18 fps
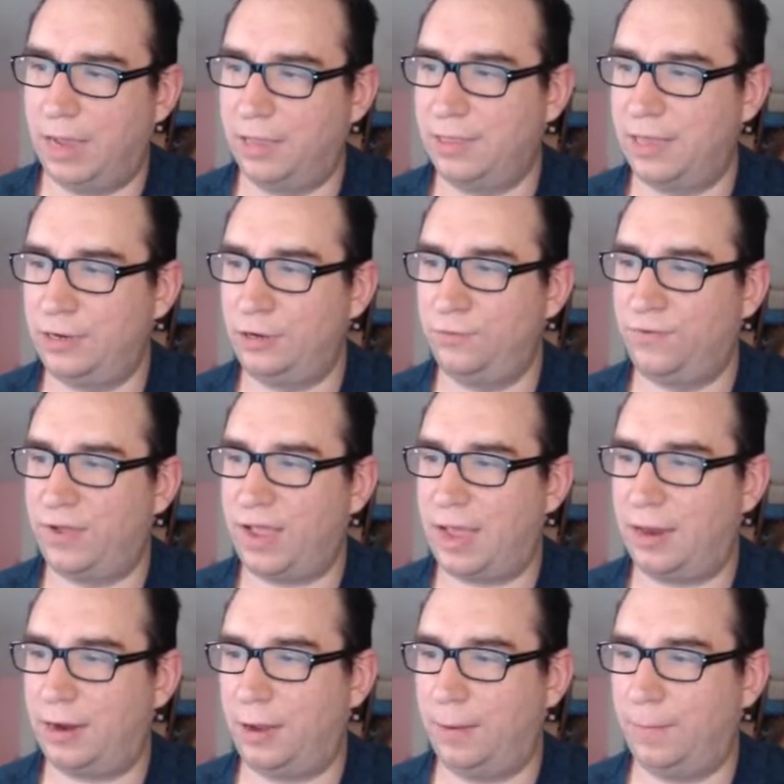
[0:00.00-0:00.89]
then you've
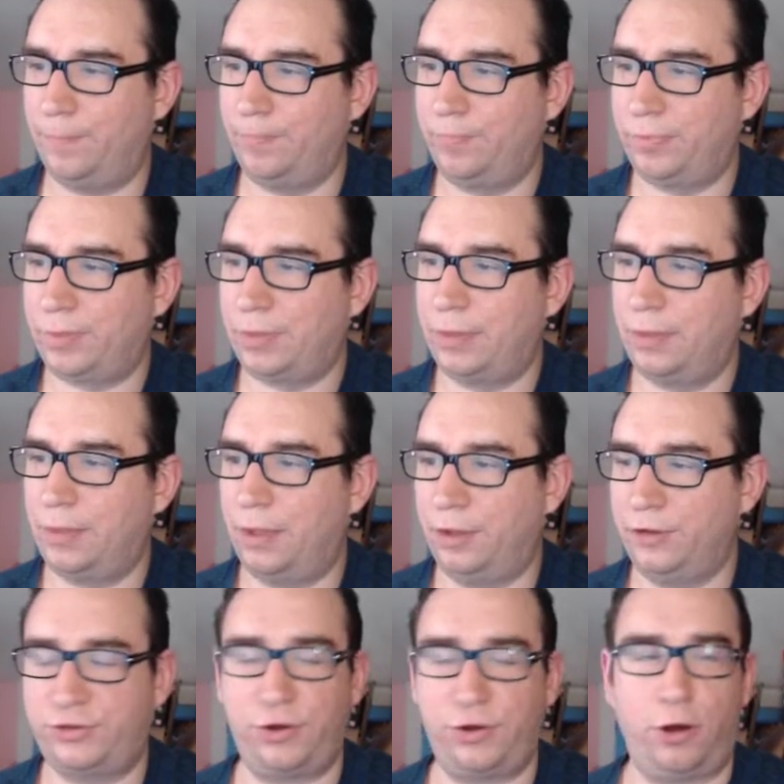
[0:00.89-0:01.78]
got
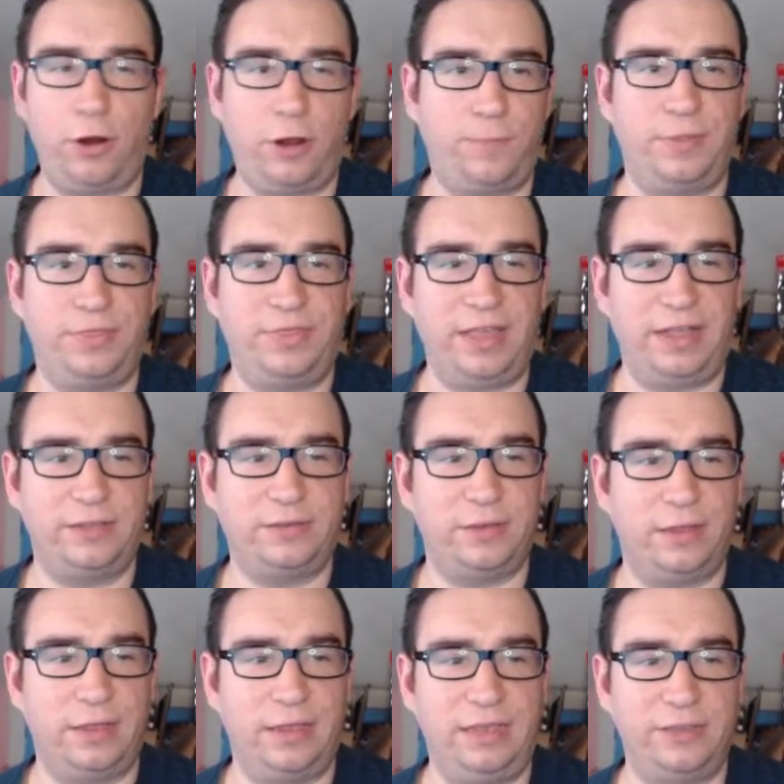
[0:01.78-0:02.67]
a Stark, but
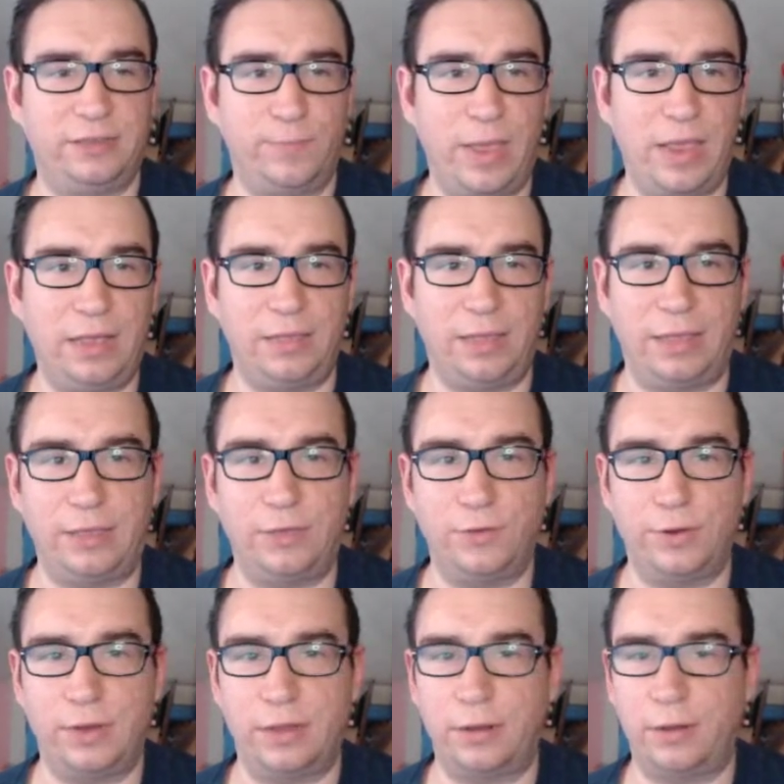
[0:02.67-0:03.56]
that's he's a melee
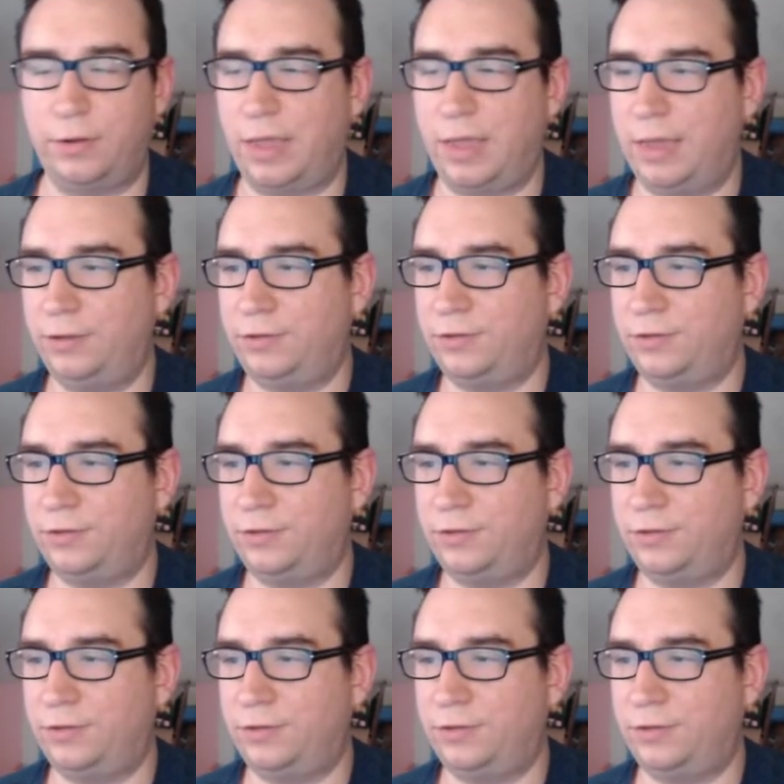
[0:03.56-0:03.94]
unit, okay?